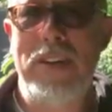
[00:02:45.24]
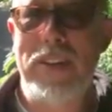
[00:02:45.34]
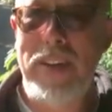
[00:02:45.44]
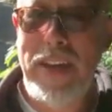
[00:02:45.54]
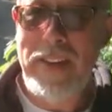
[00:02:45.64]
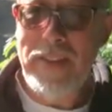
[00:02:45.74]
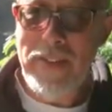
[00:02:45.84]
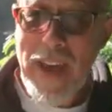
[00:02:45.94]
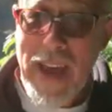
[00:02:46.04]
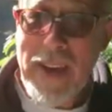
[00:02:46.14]
at the end of
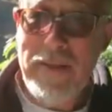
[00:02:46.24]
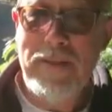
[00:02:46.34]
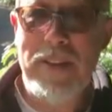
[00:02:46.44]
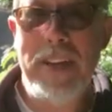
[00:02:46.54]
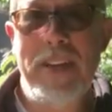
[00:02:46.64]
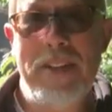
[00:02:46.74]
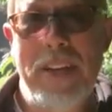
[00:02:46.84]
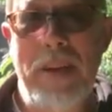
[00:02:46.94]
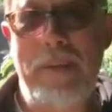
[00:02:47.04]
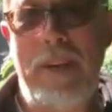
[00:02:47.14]
every
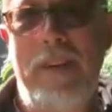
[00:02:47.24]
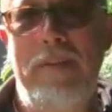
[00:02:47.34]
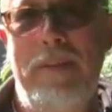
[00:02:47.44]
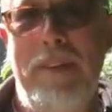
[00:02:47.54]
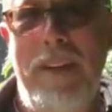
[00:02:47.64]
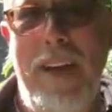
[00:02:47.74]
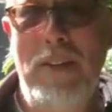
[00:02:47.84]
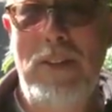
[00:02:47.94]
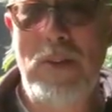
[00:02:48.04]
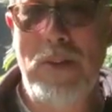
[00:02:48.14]
chapter. How
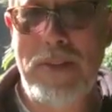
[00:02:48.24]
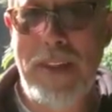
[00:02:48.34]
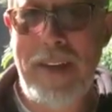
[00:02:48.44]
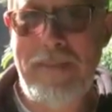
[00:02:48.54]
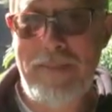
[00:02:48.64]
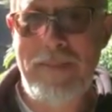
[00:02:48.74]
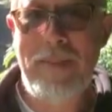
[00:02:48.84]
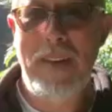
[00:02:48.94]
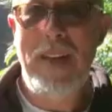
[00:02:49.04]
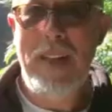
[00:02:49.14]
cool is that?
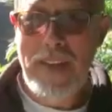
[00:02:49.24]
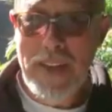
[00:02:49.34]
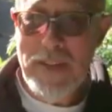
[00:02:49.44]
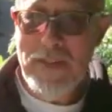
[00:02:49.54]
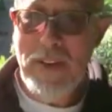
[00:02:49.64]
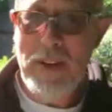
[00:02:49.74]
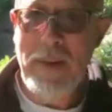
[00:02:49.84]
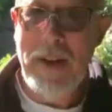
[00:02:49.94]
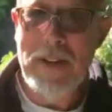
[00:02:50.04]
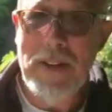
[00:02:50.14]
Thank you very
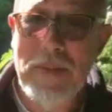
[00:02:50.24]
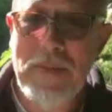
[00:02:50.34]
much.